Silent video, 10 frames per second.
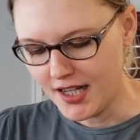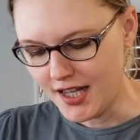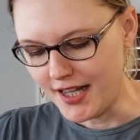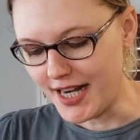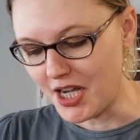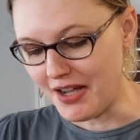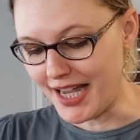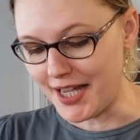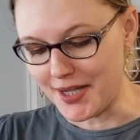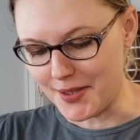Now
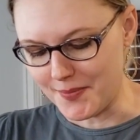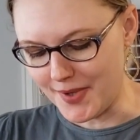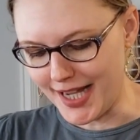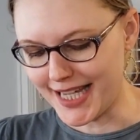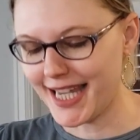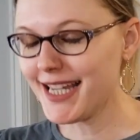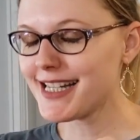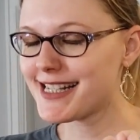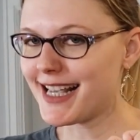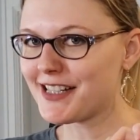I can't
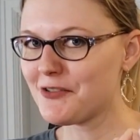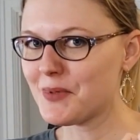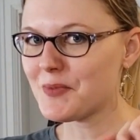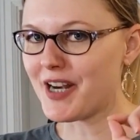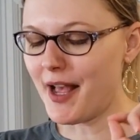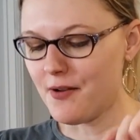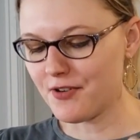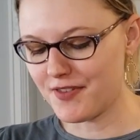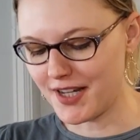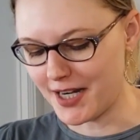exactly remember
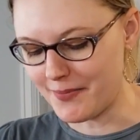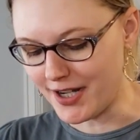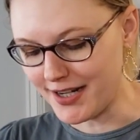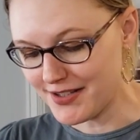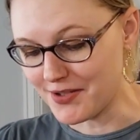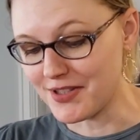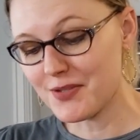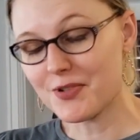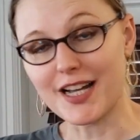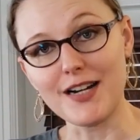everything I bought, so this
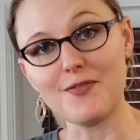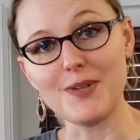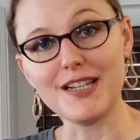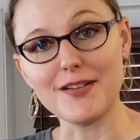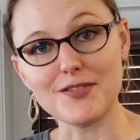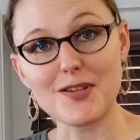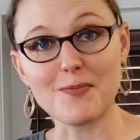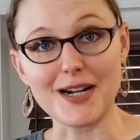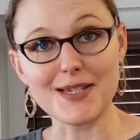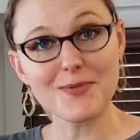will kind of be another
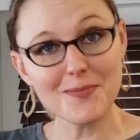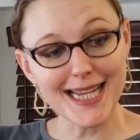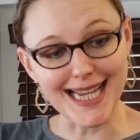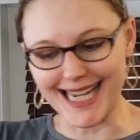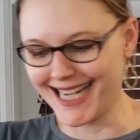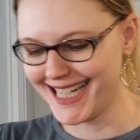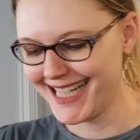surprise for me.